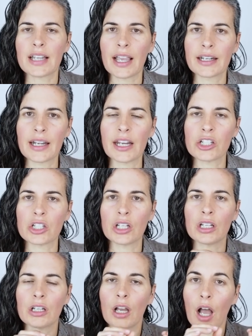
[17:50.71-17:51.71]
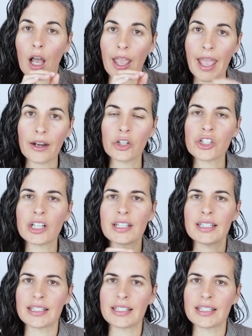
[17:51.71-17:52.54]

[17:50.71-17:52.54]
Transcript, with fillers: Stagnation, uh, energy